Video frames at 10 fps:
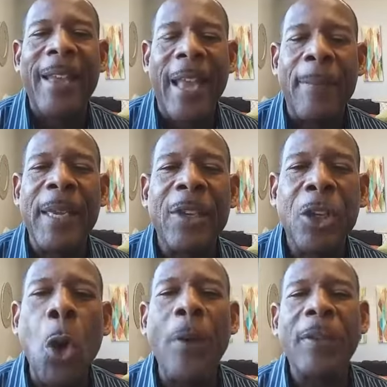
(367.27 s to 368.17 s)
and begin to
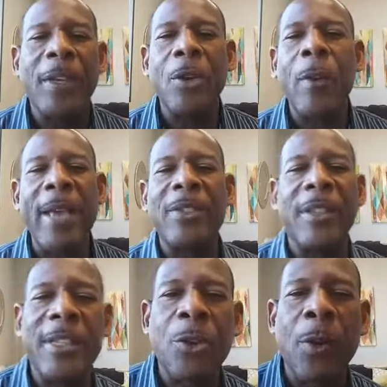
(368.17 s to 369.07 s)
go in the direction
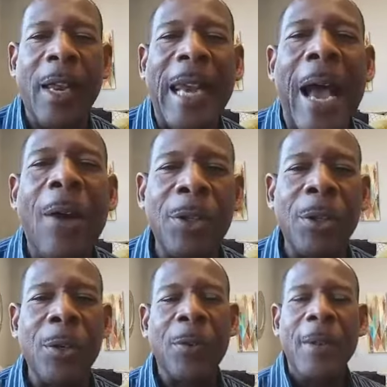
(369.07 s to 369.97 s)
that's going to allow
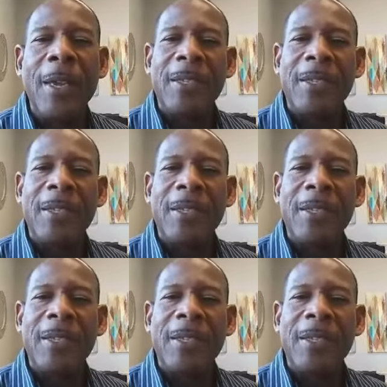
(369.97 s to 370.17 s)
you